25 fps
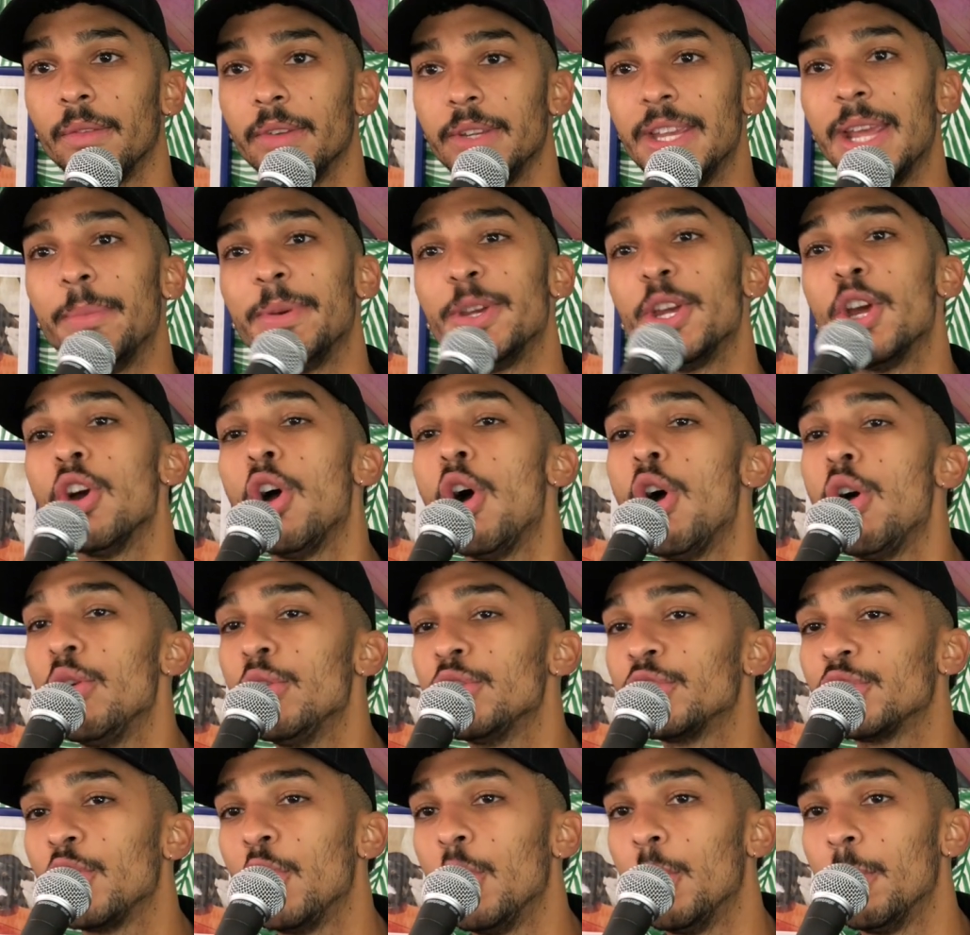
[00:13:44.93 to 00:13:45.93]
Yeah, but your
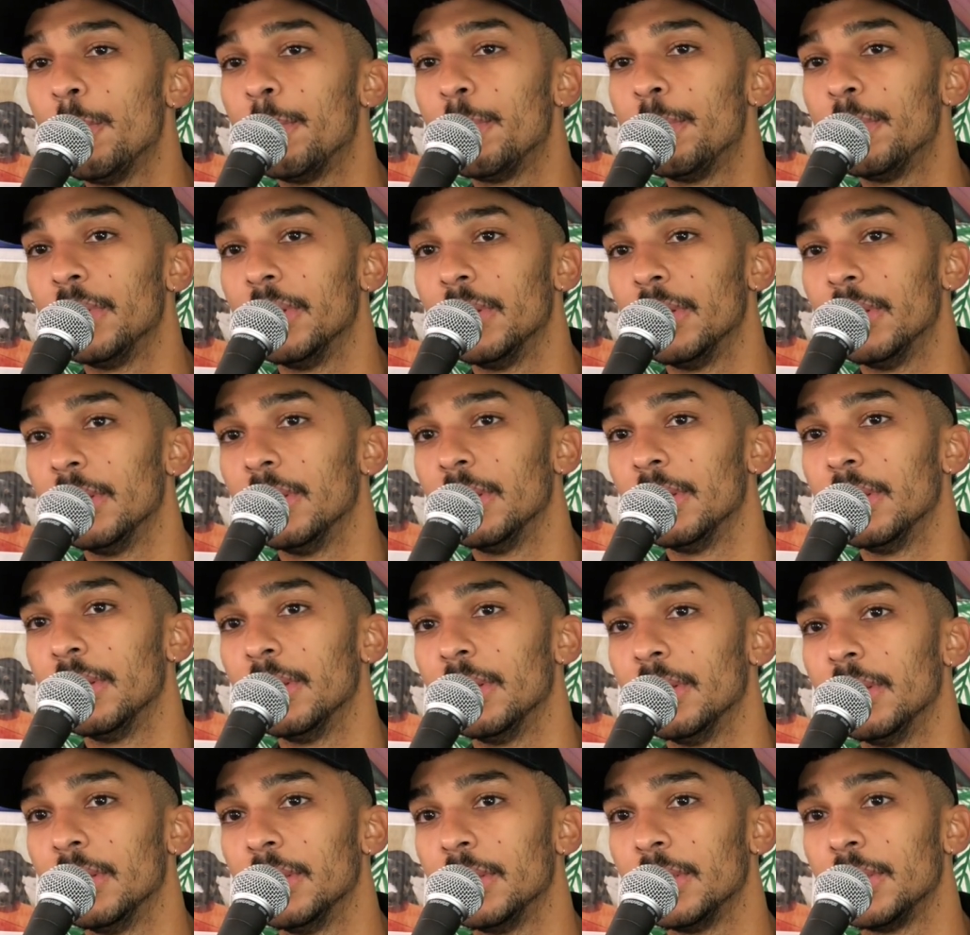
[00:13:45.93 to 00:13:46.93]
horoscope
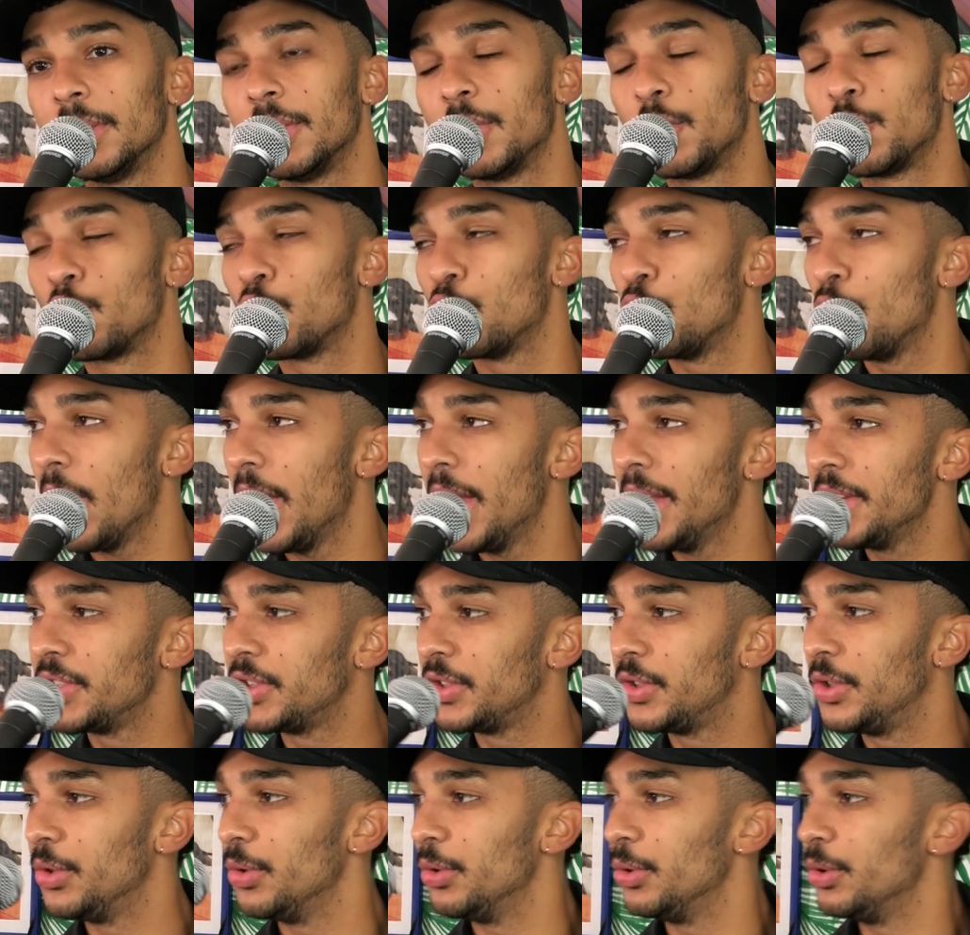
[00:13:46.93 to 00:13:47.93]
tries
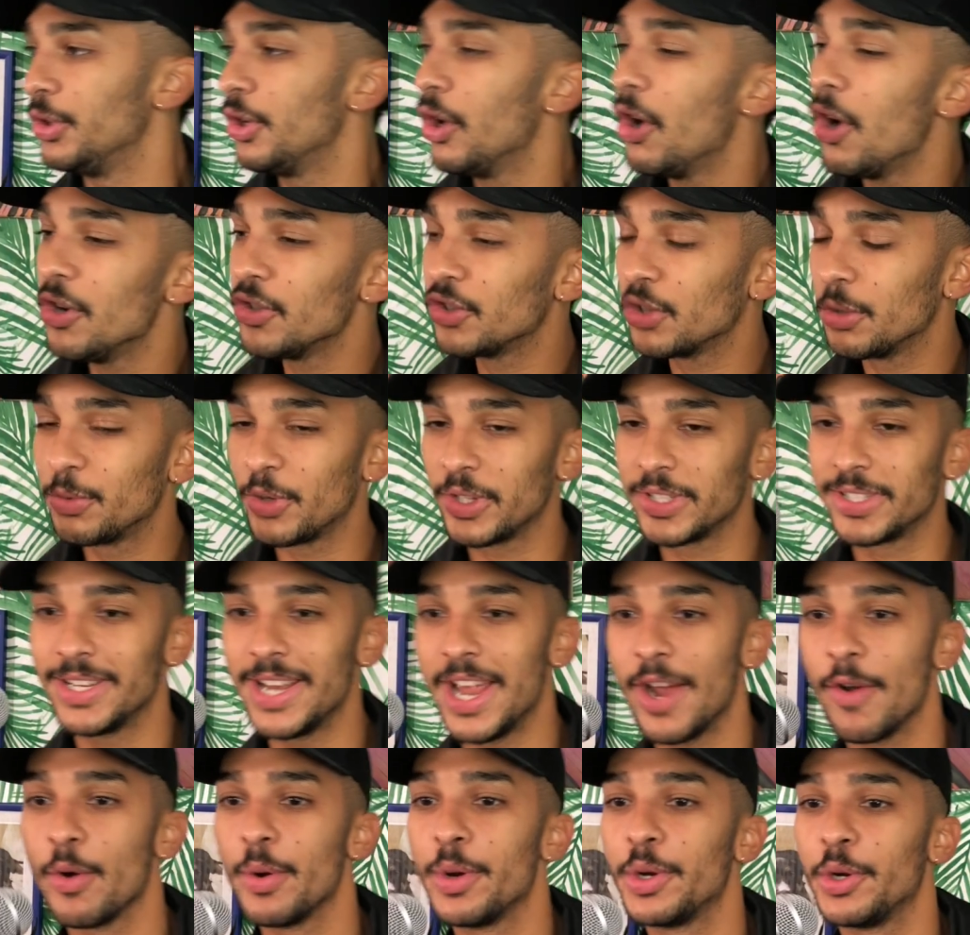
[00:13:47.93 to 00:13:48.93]
to your horoscope tries to
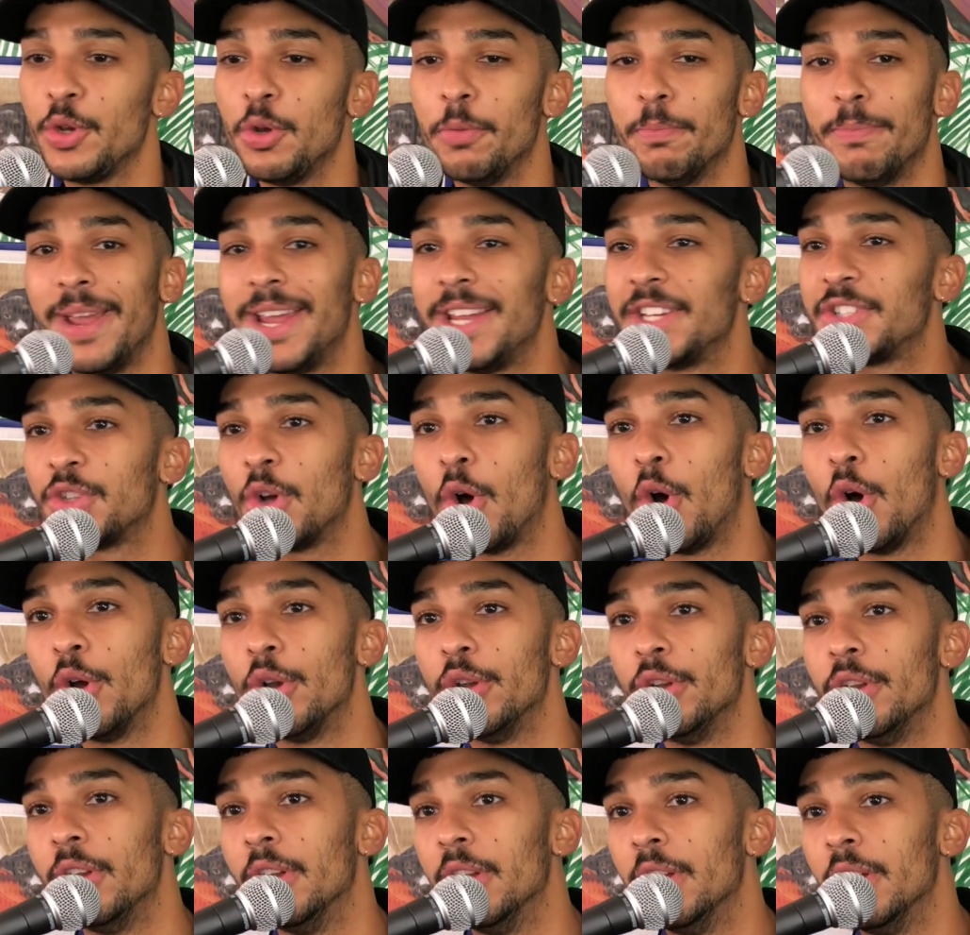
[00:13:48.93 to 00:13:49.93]
narrow in on you based
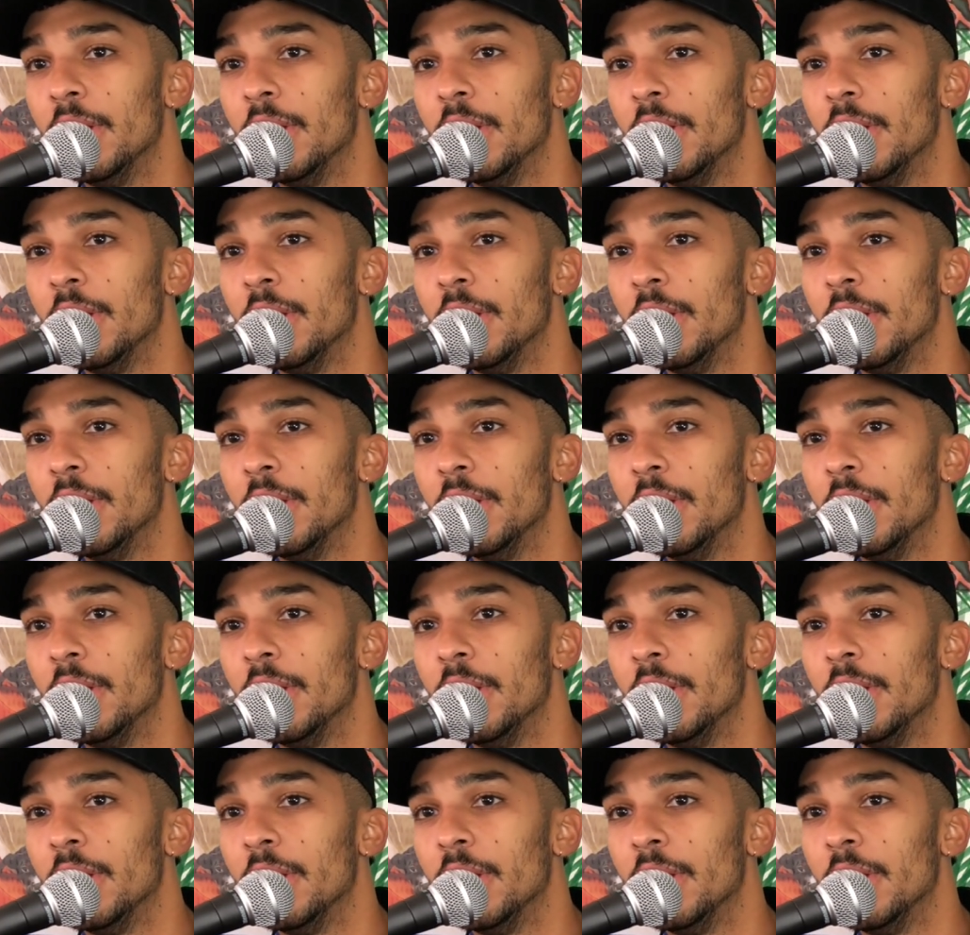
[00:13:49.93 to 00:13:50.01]
on